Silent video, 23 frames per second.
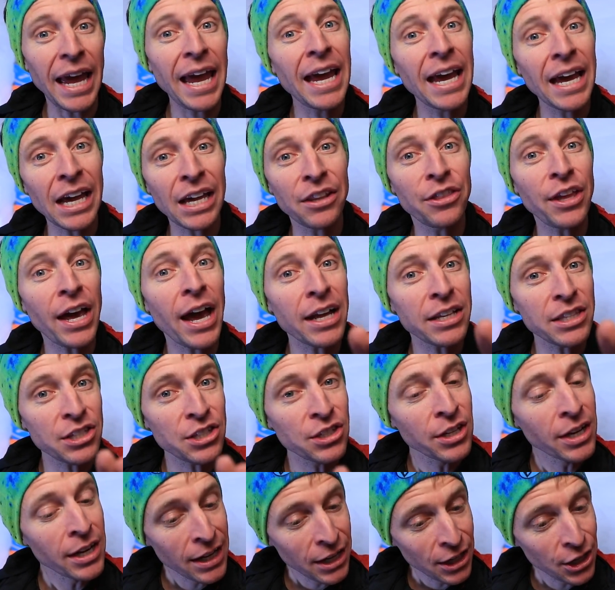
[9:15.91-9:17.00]
And
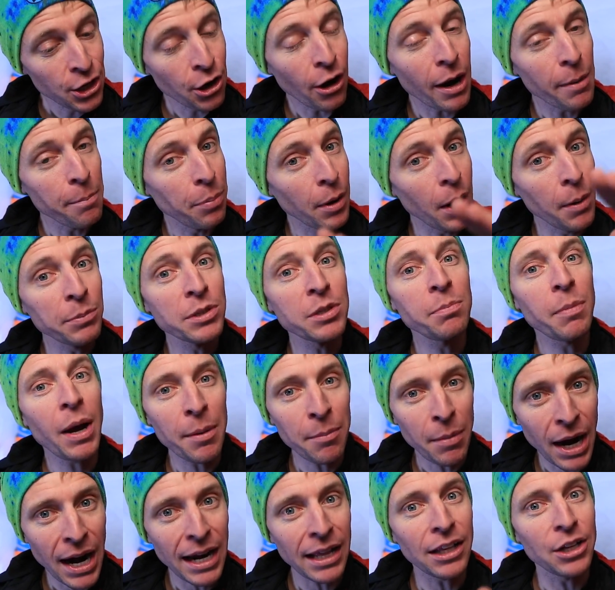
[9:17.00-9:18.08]
that's, you know, I bumped my
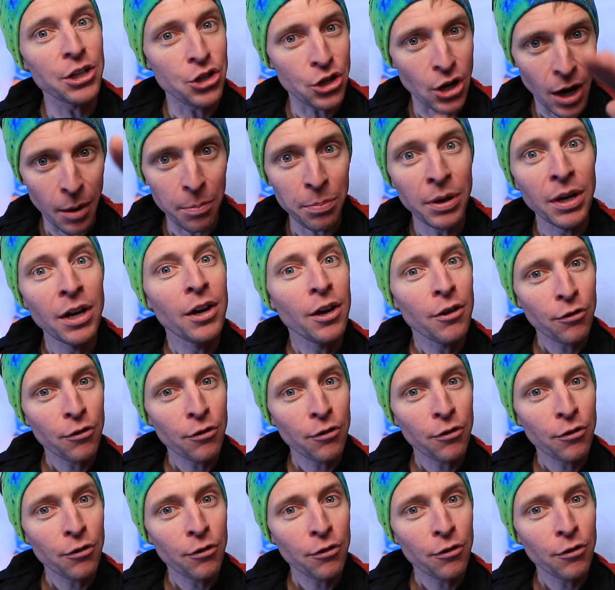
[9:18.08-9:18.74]
mileage up